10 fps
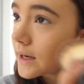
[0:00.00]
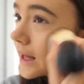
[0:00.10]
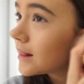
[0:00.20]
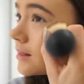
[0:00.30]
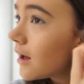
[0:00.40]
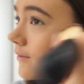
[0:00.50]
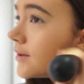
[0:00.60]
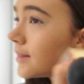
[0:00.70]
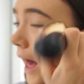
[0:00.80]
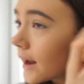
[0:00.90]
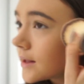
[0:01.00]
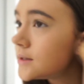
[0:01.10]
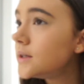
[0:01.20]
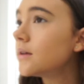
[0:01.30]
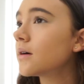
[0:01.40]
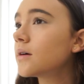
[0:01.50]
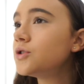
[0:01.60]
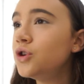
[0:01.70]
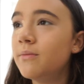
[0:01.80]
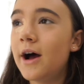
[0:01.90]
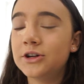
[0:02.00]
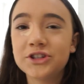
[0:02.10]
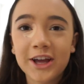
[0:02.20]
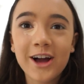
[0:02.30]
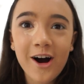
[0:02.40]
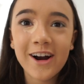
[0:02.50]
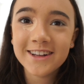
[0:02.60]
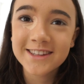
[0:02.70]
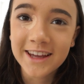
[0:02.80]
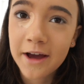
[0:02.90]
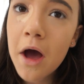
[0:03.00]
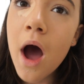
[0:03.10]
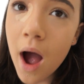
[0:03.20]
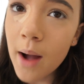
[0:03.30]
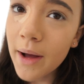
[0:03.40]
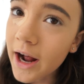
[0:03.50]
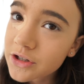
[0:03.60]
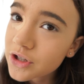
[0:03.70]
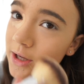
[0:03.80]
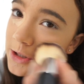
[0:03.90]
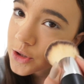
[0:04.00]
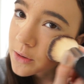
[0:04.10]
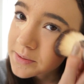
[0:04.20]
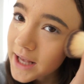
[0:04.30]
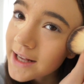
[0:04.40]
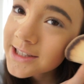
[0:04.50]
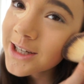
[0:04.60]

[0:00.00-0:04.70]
I love that concealer too much. Like, honestly, I'm actually too obsessed.